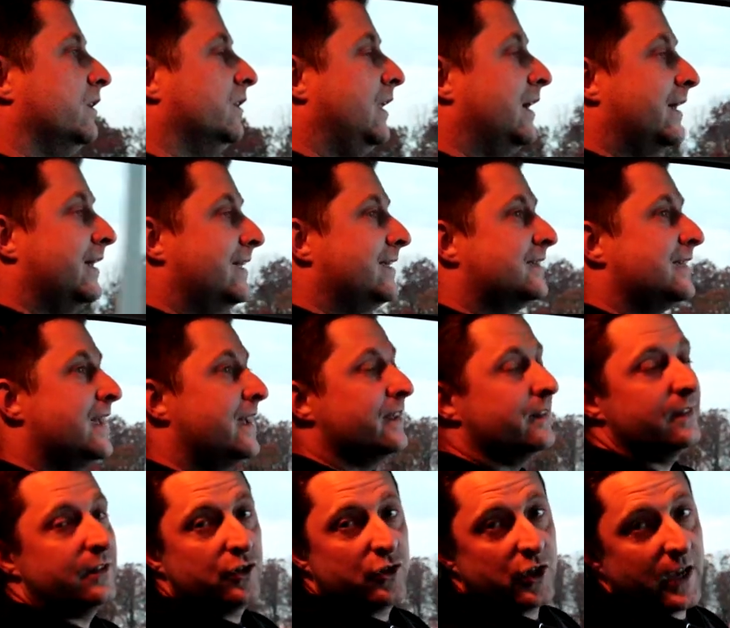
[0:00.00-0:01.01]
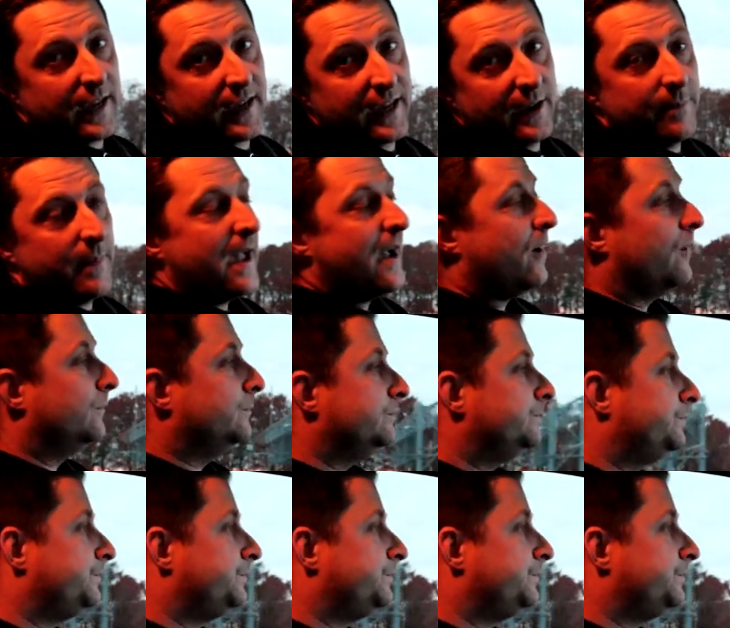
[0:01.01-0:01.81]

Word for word: like I said, check him out.